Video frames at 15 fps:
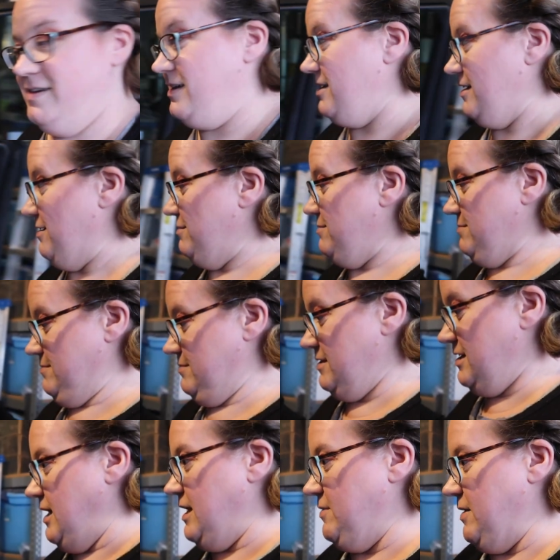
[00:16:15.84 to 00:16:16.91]
you know.
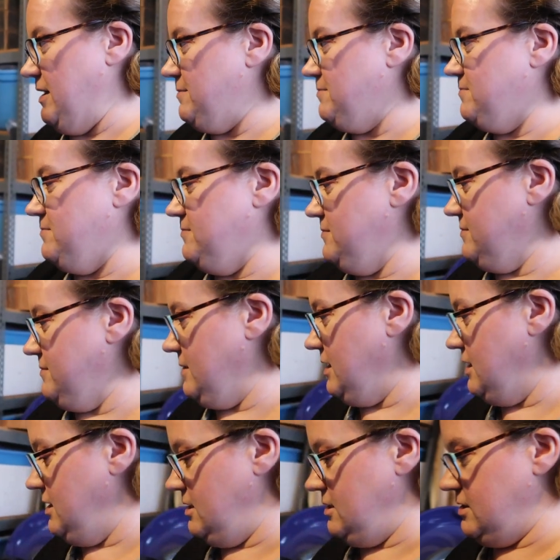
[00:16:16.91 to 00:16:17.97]
Anyway,
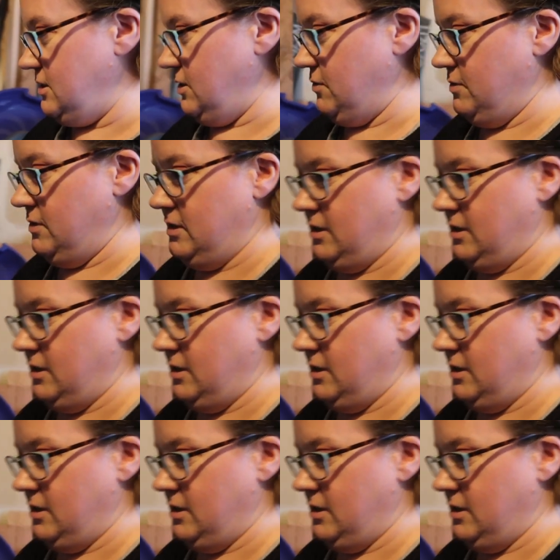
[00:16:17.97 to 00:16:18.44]
so